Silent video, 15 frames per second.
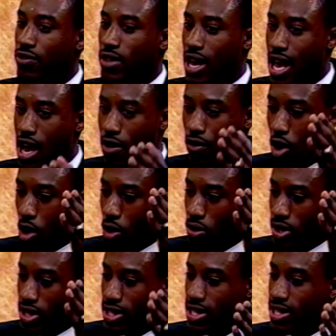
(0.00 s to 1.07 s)
have all
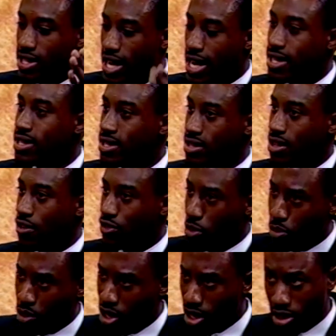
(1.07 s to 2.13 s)
this nice stuff.
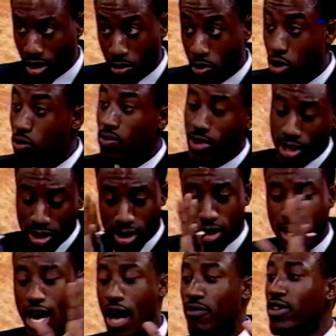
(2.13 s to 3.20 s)
It's
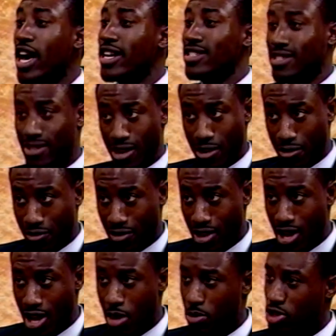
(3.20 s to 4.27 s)
good to have nice stuff,
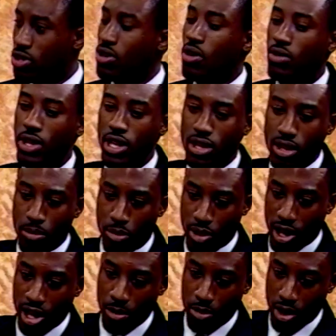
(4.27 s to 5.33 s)
but you don't need the
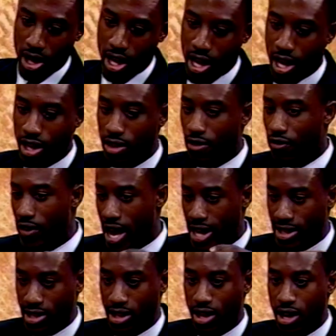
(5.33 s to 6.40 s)
bling bling, the
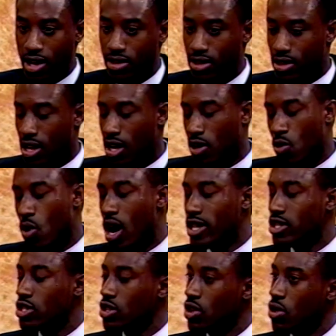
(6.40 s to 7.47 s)
fancy cars, designer
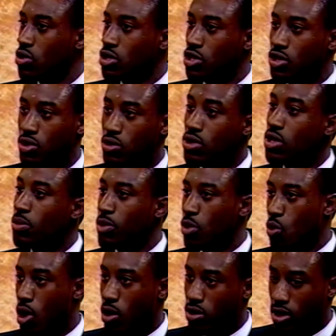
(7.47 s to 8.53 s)
watches, clothes, or shoes to be
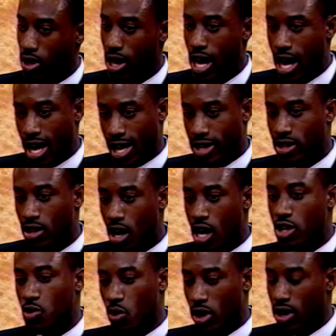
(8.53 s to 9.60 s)
wealthy. It
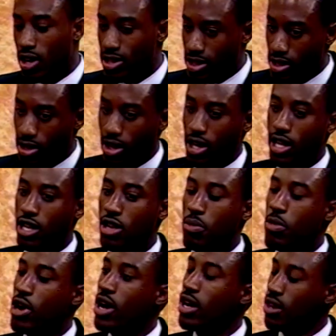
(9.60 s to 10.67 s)
starts with just looking in the
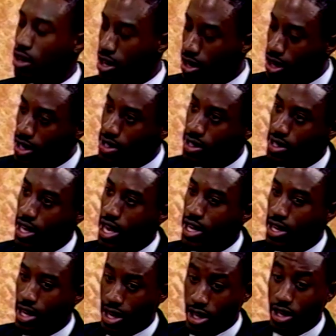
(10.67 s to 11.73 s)
mirror and
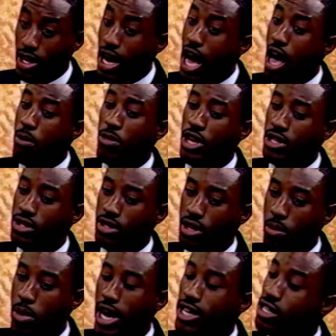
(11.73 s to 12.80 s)
understanding that God made you
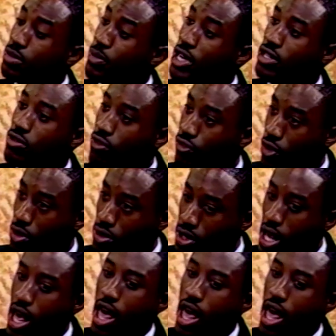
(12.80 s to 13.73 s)
somebody special first,